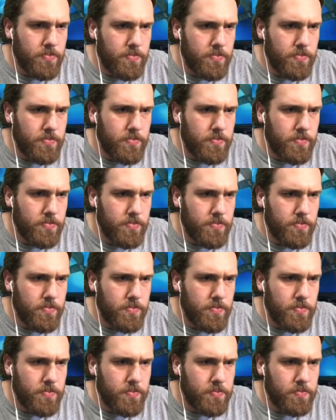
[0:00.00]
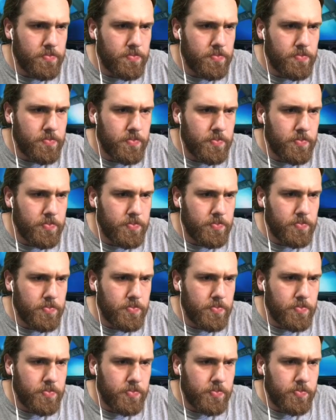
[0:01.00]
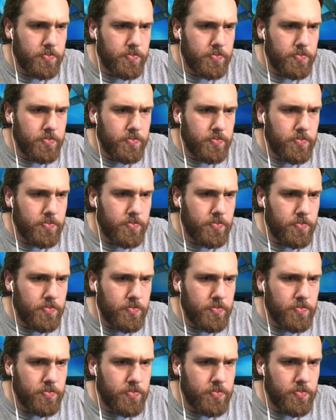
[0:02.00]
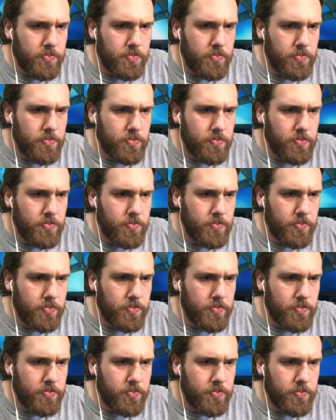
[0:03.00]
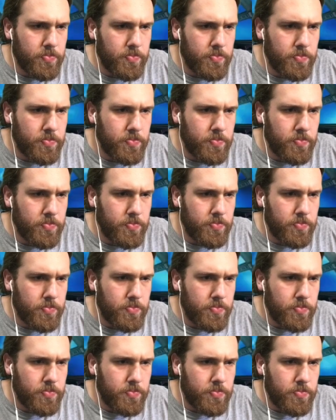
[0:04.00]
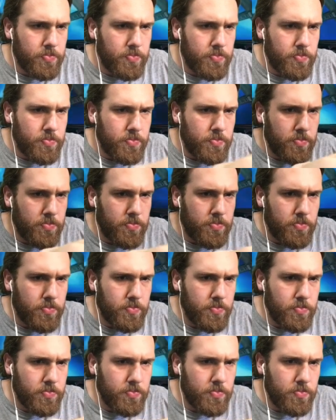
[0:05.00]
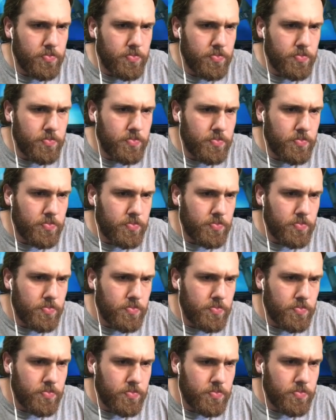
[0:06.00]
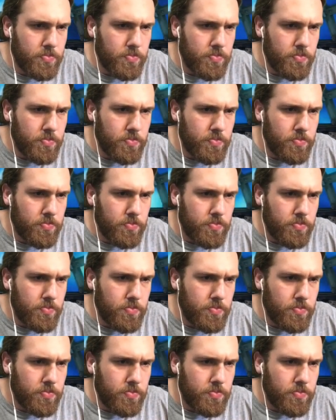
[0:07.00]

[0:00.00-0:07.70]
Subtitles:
No one is speaking in this clip.